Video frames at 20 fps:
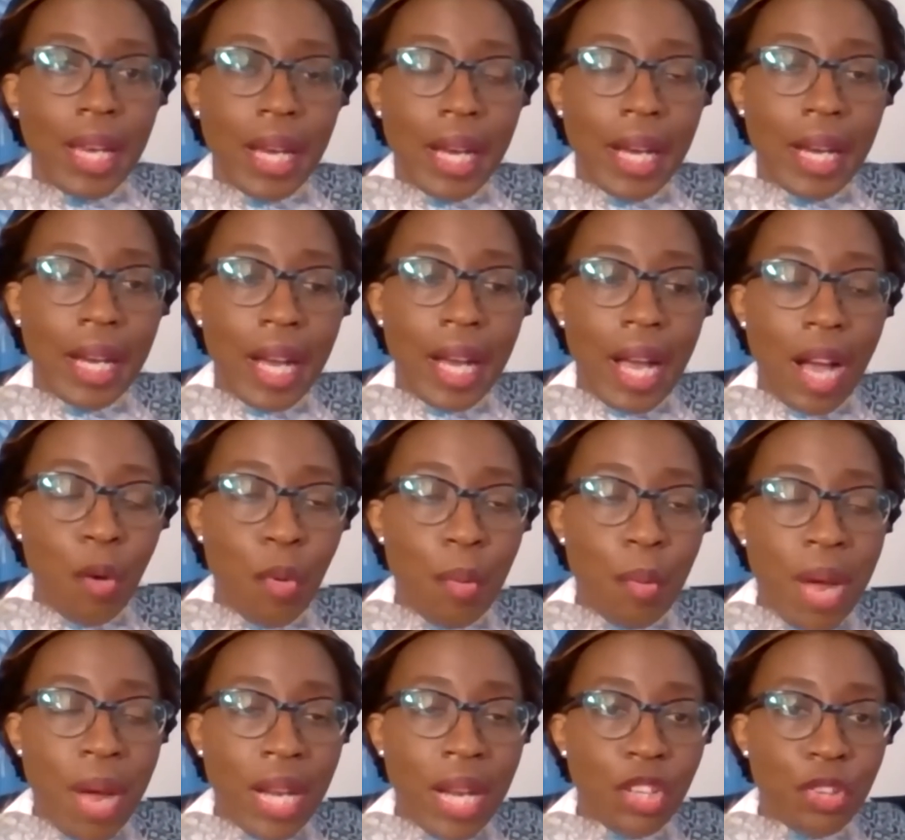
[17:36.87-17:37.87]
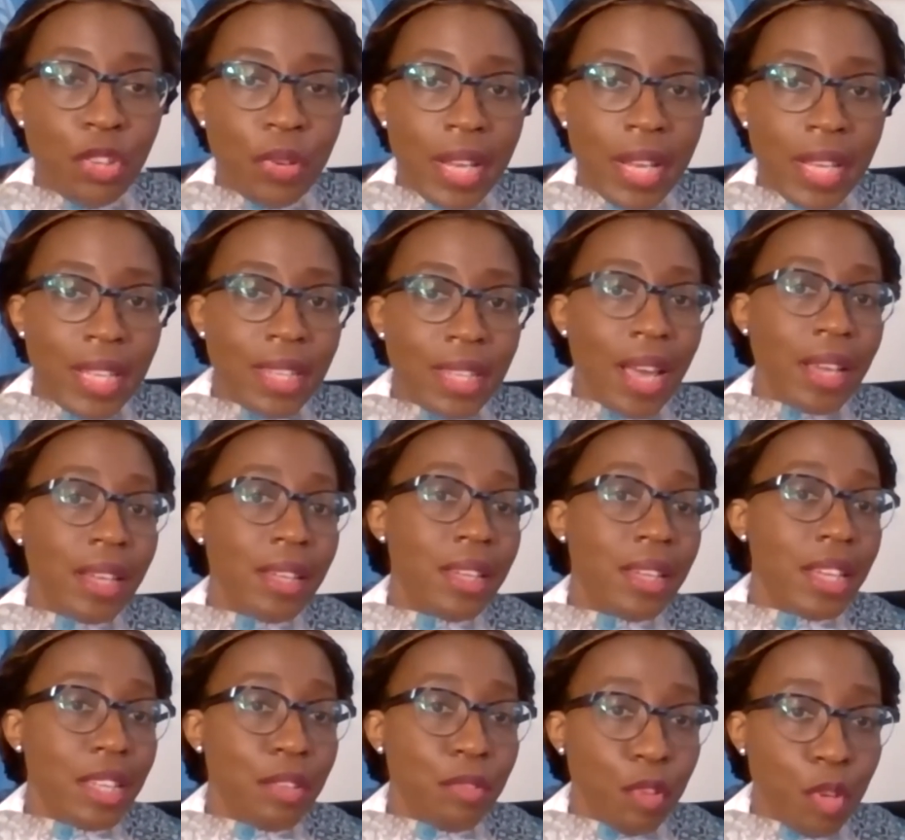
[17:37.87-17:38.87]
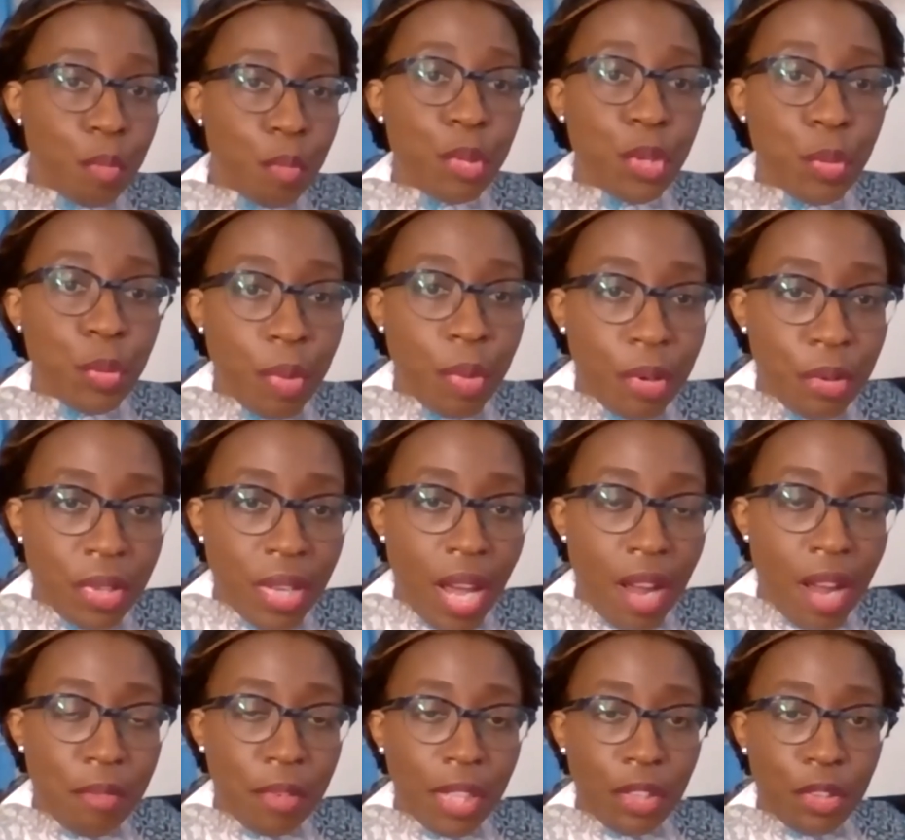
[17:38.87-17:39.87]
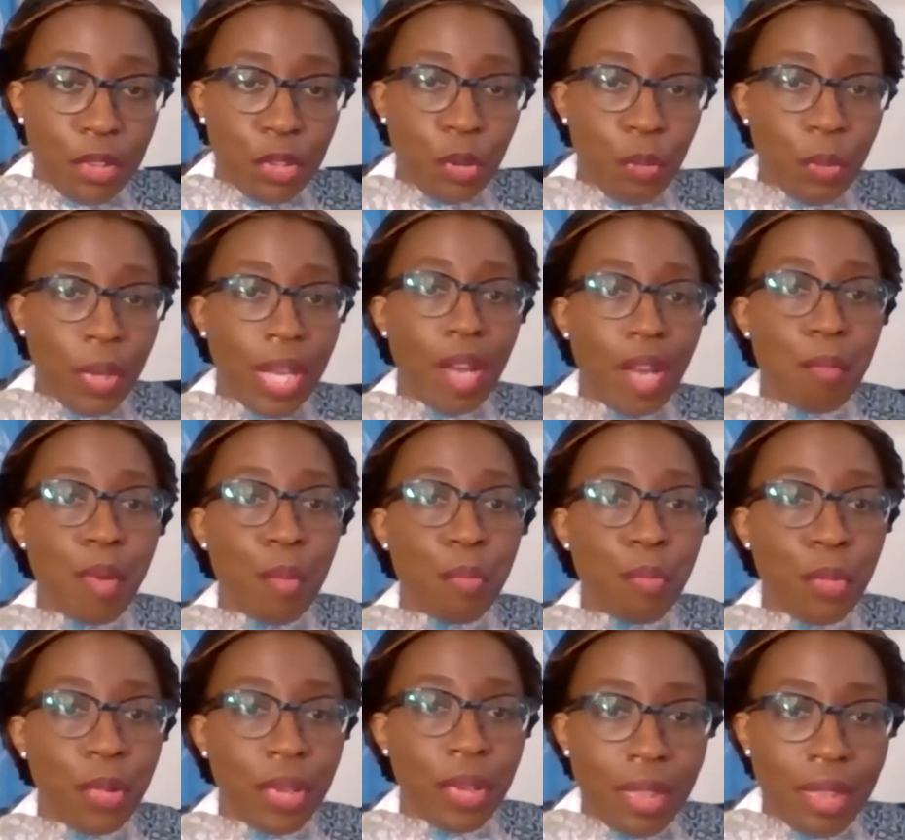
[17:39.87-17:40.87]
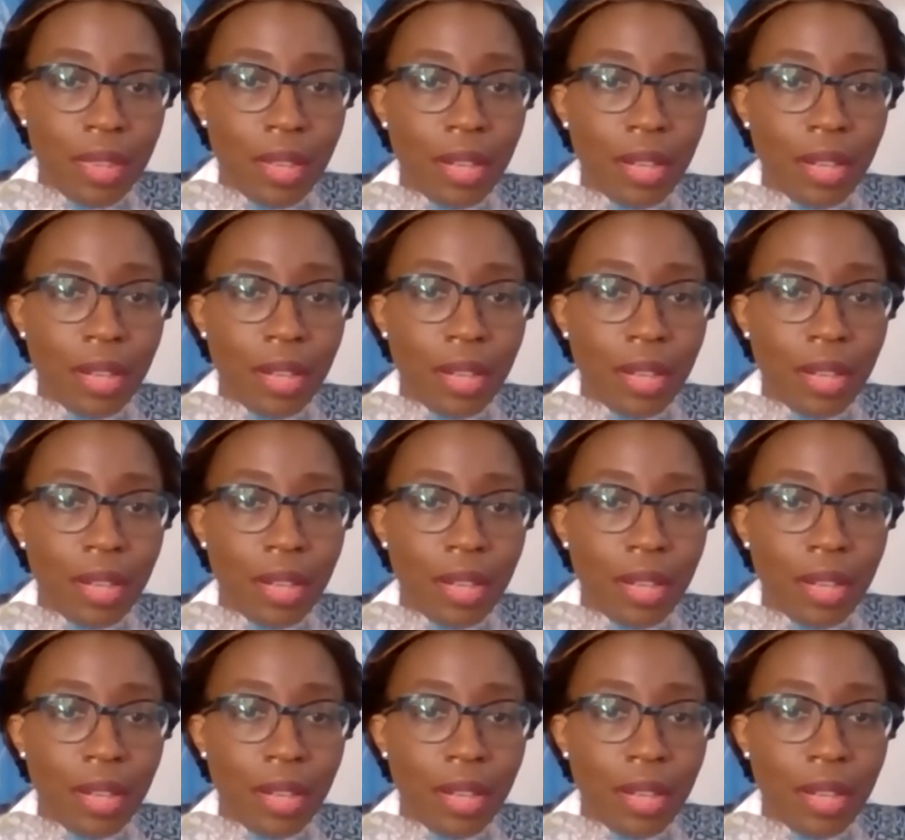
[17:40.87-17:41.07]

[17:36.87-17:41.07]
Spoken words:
Our mantra is ideas for a prosperous Africa. So we come up with,